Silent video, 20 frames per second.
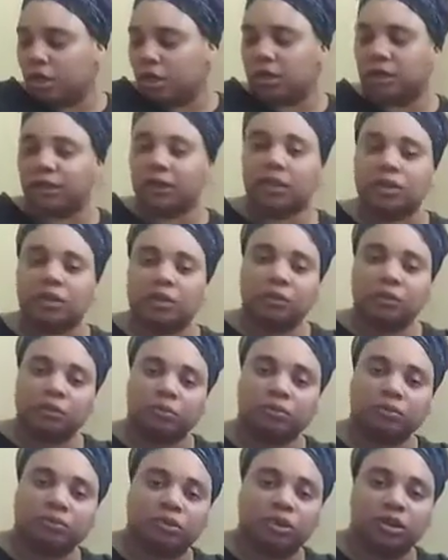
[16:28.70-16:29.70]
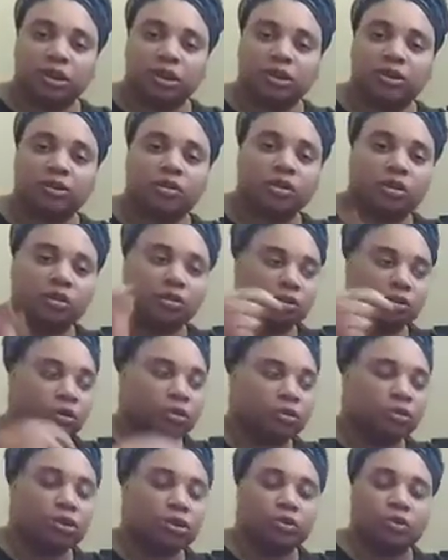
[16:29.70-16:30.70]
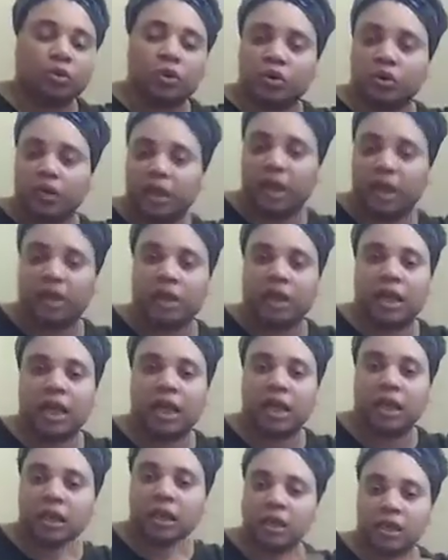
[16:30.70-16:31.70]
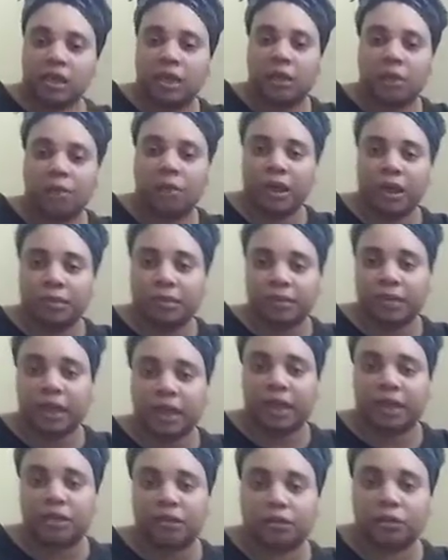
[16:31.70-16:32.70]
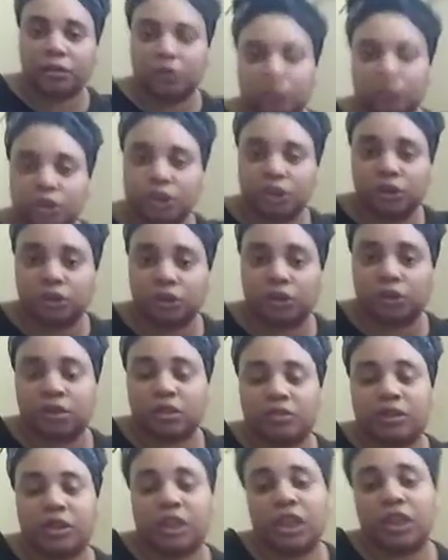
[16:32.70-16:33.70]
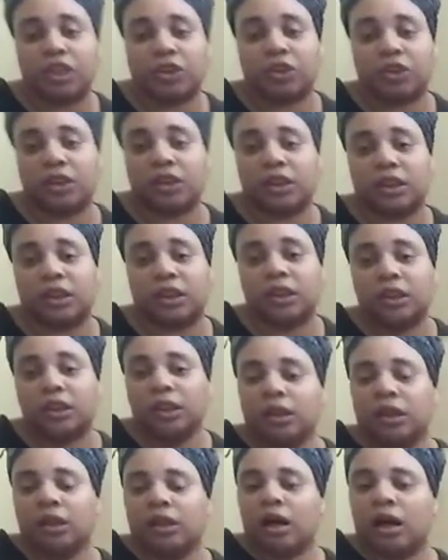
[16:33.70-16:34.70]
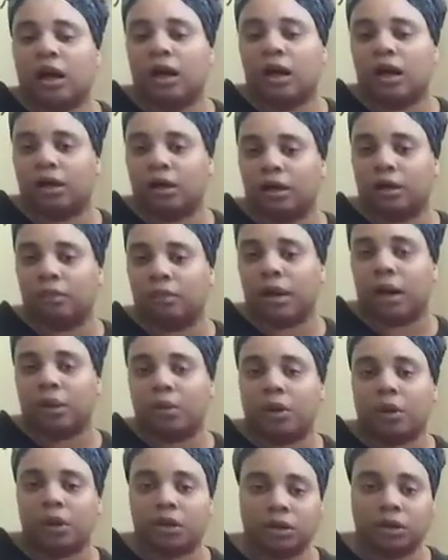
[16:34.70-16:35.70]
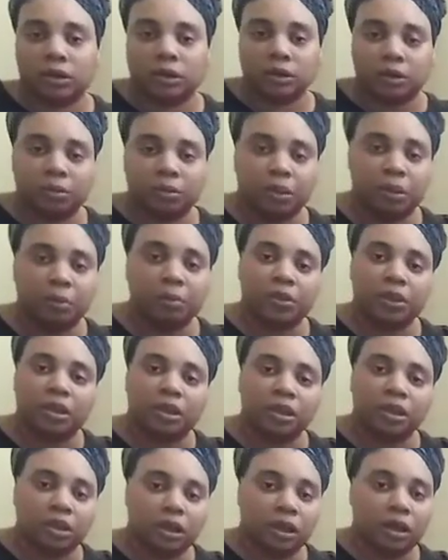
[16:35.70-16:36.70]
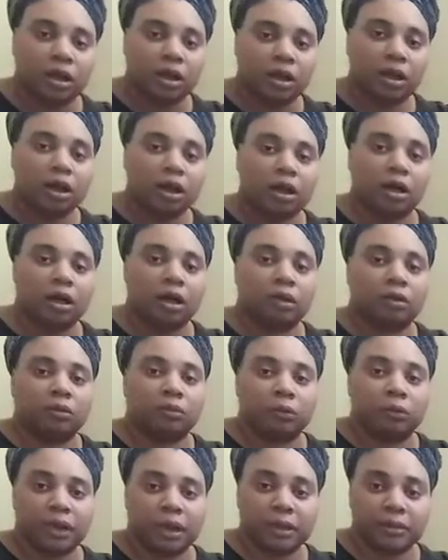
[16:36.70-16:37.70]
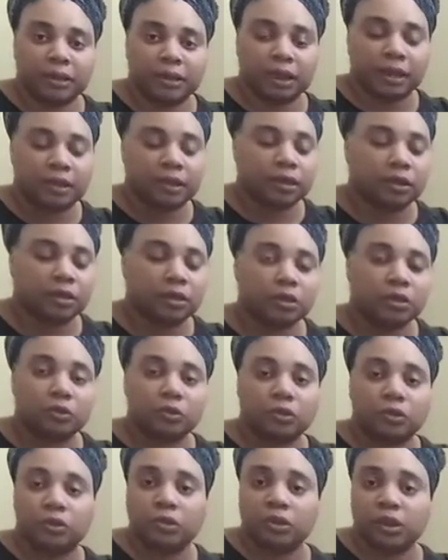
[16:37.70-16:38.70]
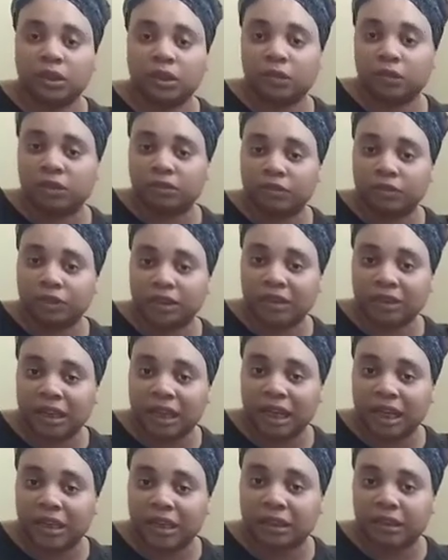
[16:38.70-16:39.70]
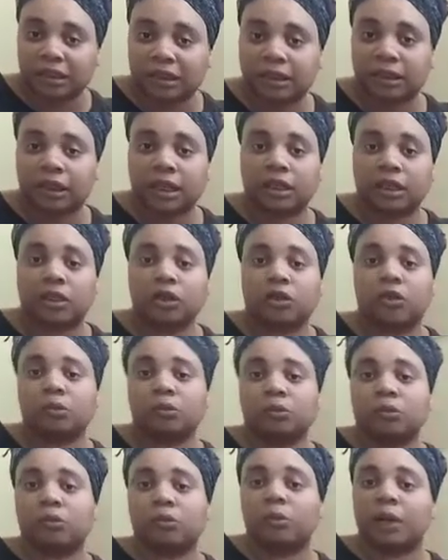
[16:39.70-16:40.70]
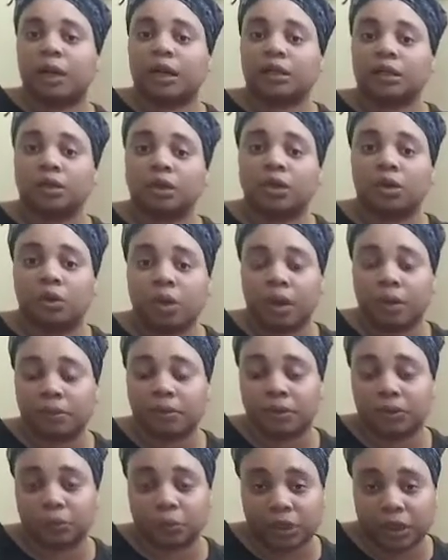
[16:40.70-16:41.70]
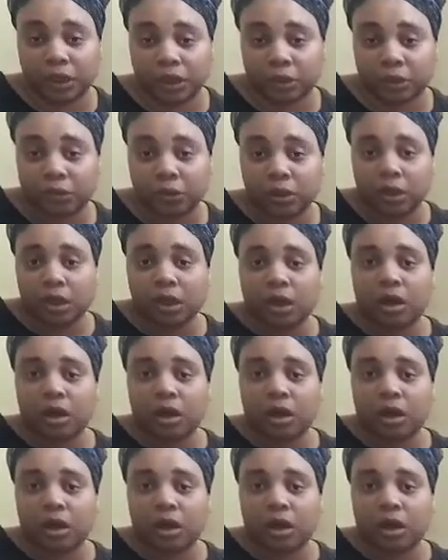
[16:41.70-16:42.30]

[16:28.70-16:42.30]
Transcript: So just, go and scroll down there, click that website and enroll your children if you're interested. I will also be putting the website to the Homeschool Legal Defense Agency and the Homeschool Buyers Co-op as well.